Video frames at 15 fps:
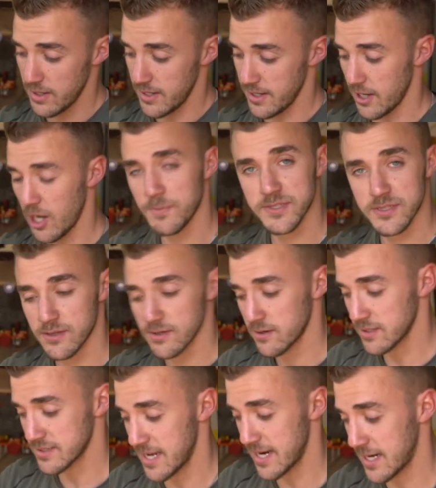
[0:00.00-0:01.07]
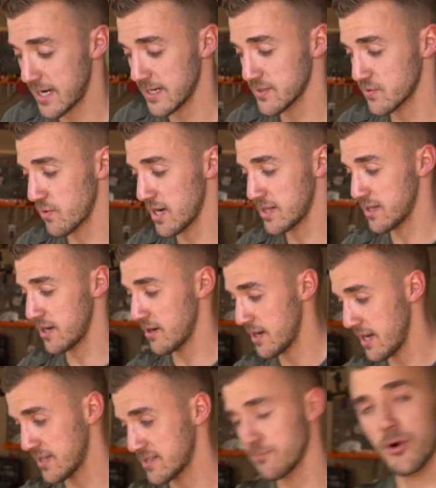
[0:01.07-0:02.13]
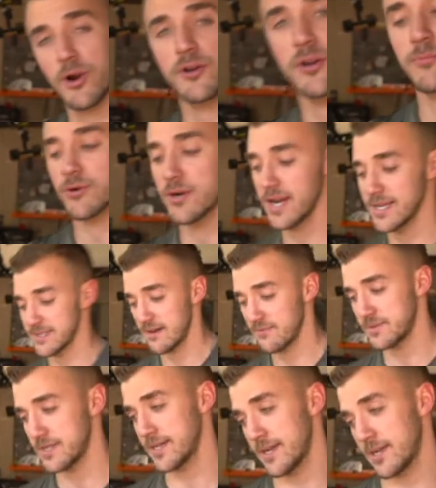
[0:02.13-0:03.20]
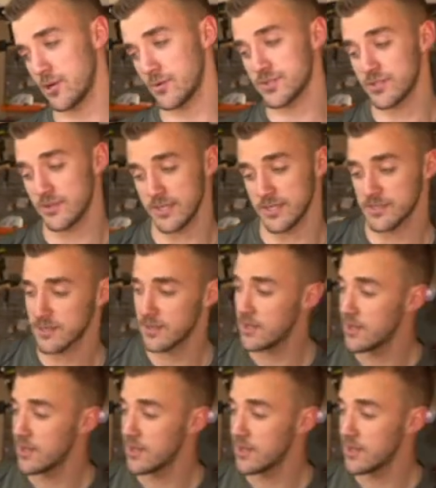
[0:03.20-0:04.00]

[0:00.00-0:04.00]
it helps because that guy is right there, has the part number, has everything that goes to this.